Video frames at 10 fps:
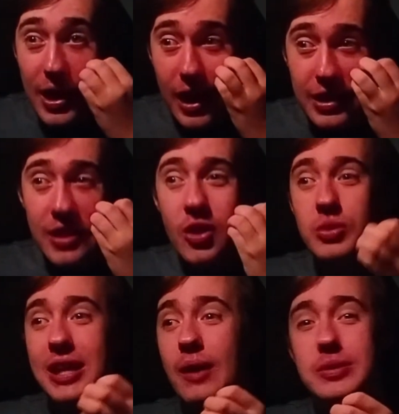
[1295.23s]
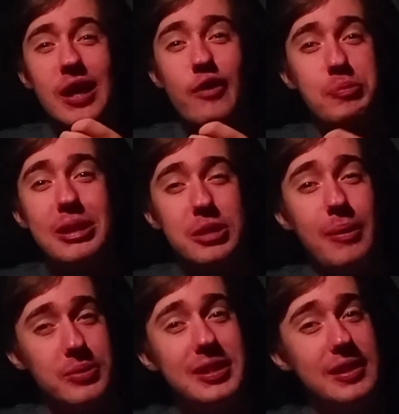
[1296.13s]
and in those hours I've spent
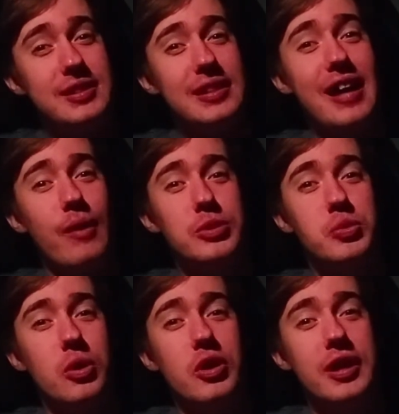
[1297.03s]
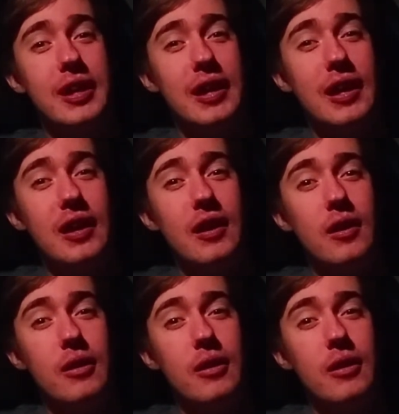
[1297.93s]
about 16 hours working here.